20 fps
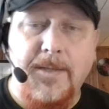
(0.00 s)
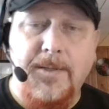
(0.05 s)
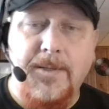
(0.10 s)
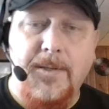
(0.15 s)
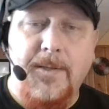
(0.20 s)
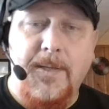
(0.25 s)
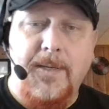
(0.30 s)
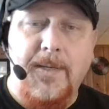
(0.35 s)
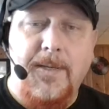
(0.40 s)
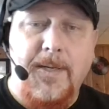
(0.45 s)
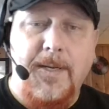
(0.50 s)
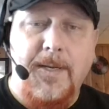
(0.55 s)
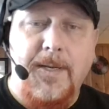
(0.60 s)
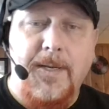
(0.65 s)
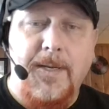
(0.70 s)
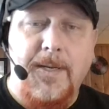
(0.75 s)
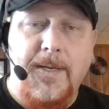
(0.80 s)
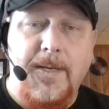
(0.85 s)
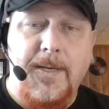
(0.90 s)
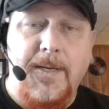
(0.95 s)
So
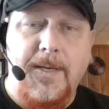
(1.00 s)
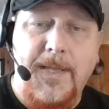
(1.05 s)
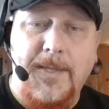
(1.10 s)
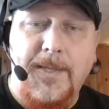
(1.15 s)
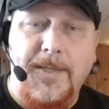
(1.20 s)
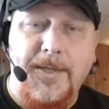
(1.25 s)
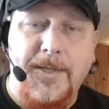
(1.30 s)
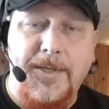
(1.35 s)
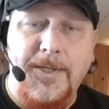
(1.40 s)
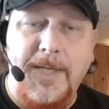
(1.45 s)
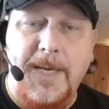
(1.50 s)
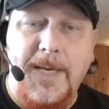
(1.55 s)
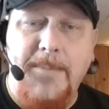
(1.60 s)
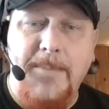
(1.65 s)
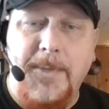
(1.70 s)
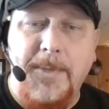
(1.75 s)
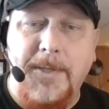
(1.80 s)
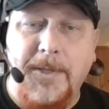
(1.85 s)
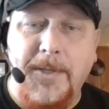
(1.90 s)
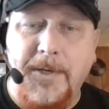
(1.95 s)
the
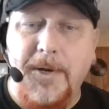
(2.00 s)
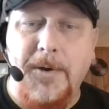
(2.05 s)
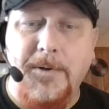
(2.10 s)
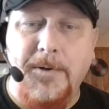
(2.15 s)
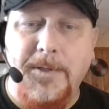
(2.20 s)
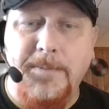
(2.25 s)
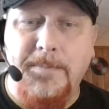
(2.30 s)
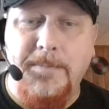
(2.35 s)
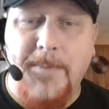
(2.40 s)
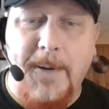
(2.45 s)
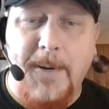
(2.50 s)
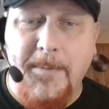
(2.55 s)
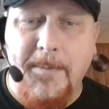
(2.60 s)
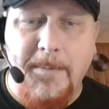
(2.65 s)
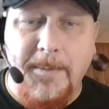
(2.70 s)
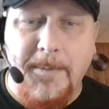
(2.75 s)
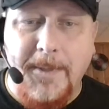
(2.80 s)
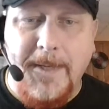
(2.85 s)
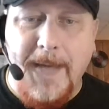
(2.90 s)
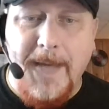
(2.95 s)
sheep and the goats
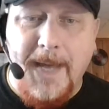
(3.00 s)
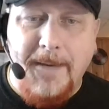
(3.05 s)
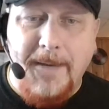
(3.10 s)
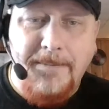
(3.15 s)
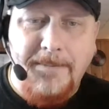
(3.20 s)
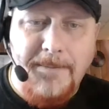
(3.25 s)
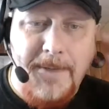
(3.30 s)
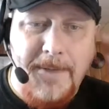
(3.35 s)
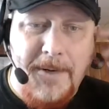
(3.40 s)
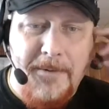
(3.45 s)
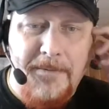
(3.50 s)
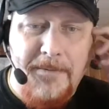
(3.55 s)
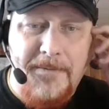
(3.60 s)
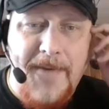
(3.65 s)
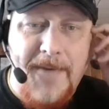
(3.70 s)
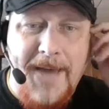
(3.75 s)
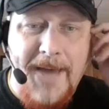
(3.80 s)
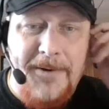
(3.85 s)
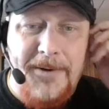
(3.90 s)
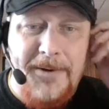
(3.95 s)
probably got
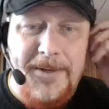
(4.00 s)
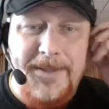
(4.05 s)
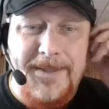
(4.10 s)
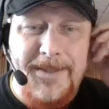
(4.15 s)
fatter